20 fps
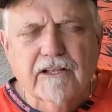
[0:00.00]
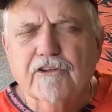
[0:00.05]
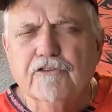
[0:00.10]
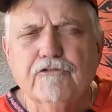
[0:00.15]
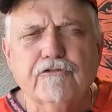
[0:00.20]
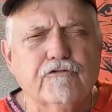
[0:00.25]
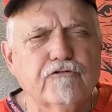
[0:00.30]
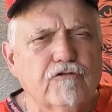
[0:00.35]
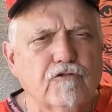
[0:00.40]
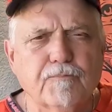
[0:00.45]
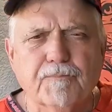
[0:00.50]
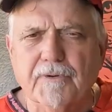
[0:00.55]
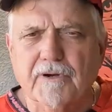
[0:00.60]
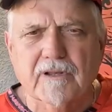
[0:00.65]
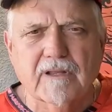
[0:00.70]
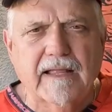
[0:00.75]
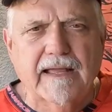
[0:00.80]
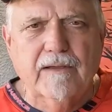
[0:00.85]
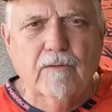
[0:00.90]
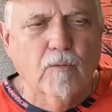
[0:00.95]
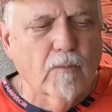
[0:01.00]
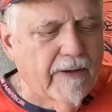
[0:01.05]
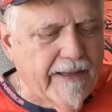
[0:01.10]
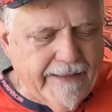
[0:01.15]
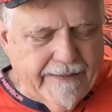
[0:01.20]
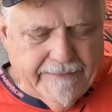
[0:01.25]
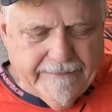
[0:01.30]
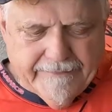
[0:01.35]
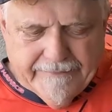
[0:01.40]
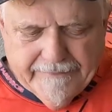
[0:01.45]
super
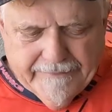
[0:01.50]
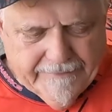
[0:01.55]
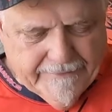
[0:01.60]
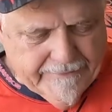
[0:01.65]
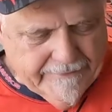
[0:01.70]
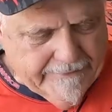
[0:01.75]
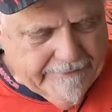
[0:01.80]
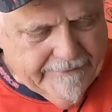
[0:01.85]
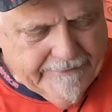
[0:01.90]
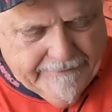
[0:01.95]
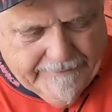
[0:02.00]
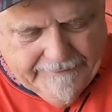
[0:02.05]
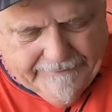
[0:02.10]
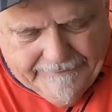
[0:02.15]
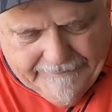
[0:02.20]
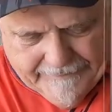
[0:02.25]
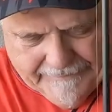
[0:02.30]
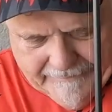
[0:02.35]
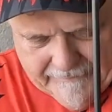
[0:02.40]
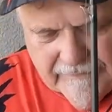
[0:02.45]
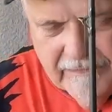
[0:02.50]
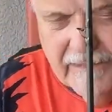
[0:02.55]
lightweight, and